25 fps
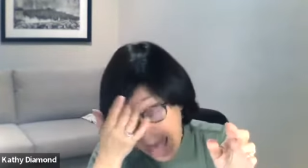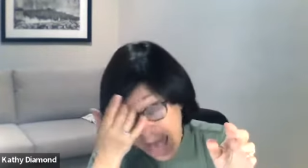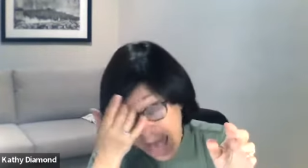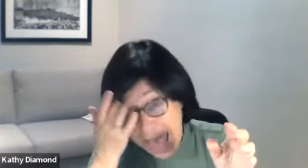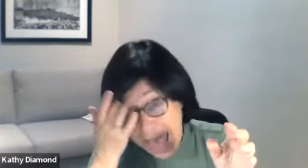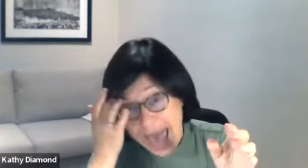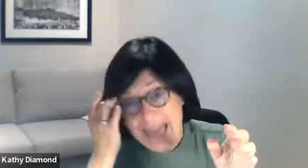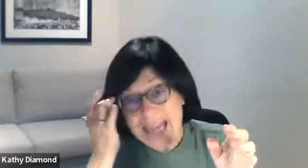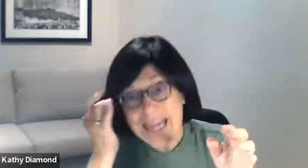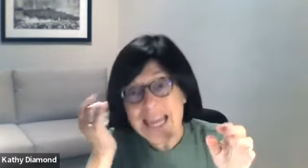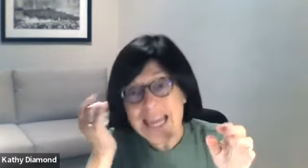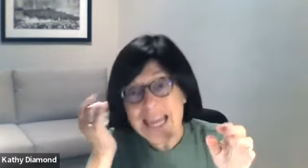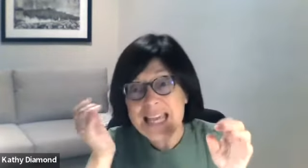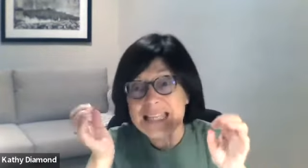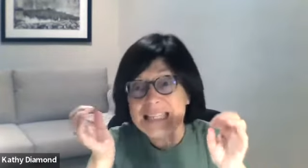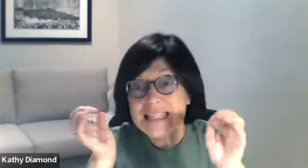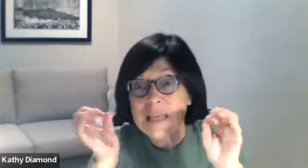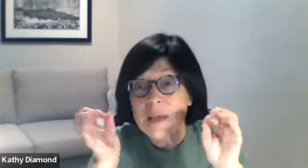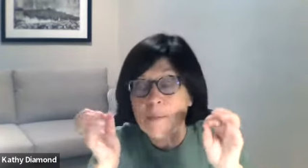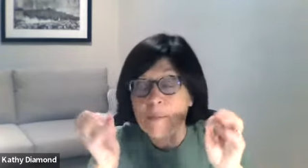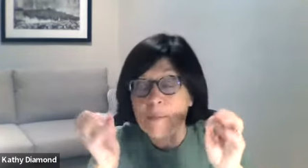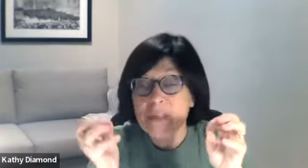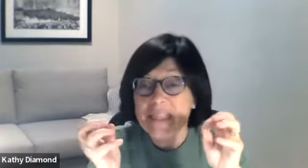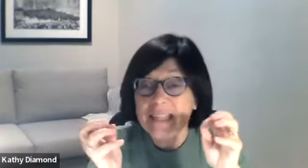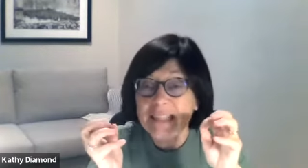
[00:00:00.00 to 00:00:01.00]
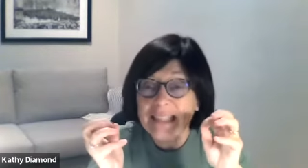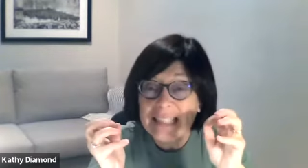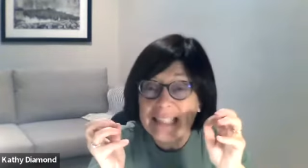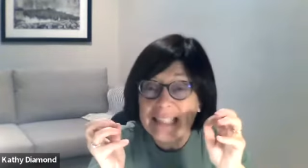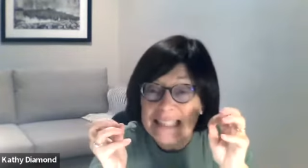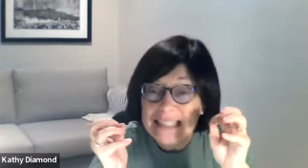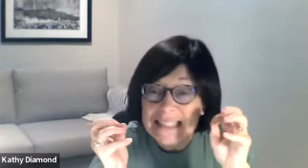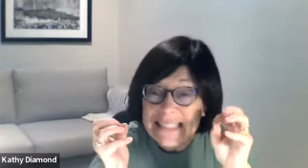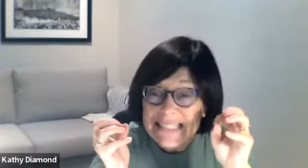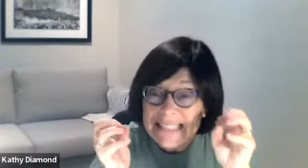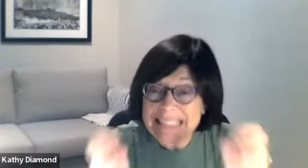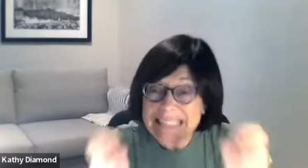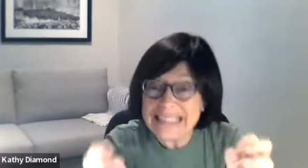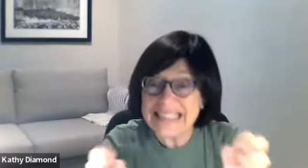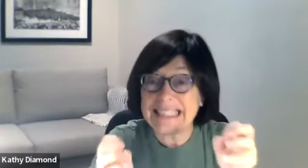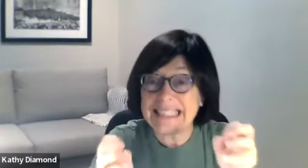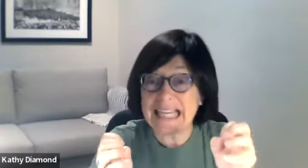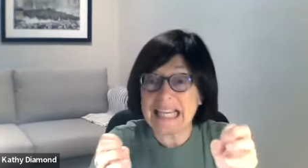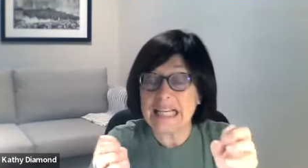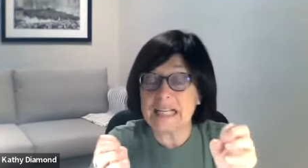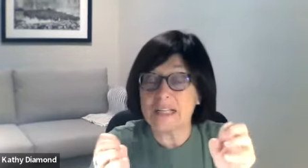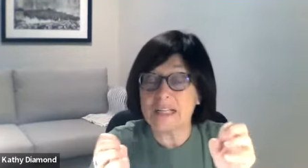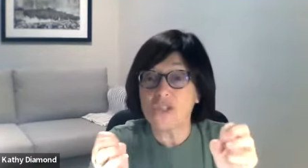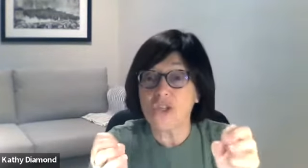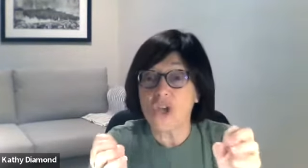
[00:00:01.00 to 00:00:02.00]
And some of the little
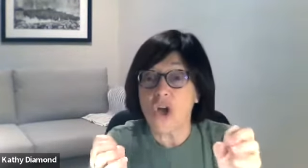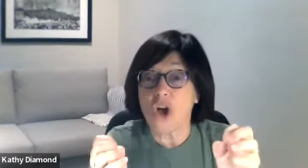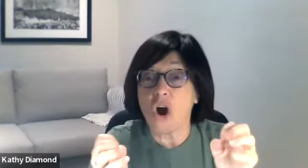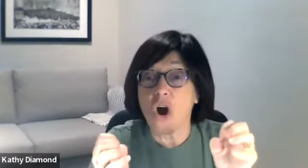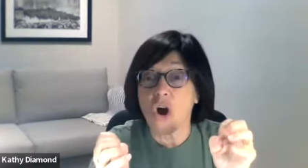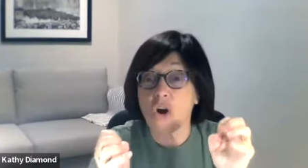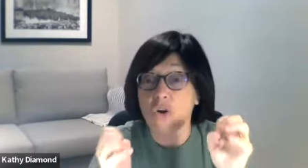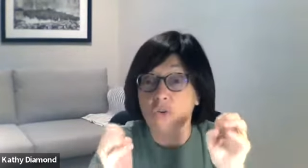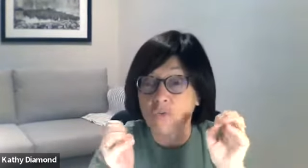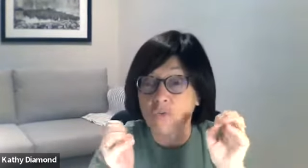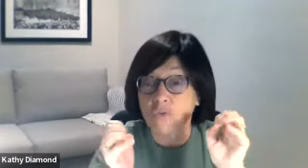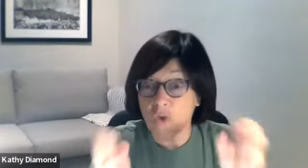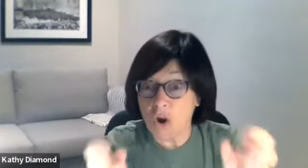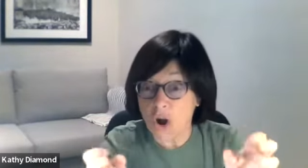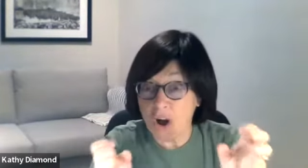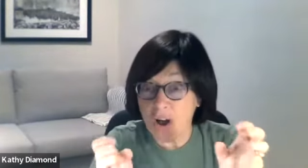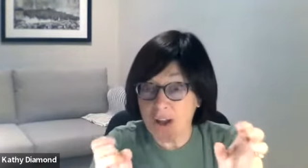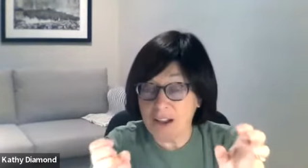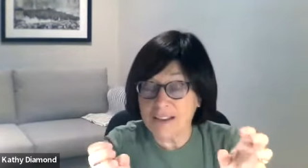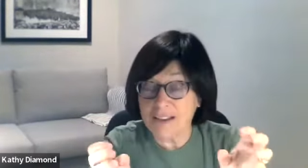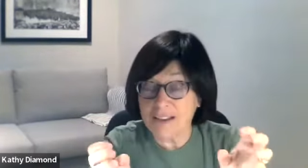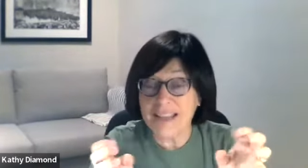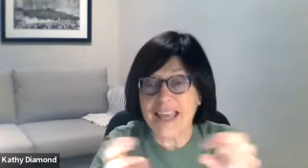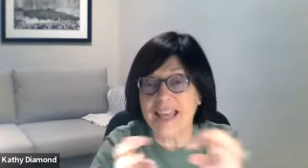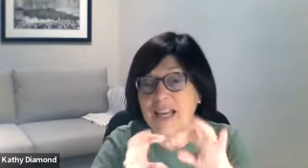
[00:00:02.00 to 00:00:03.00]
details are wrong.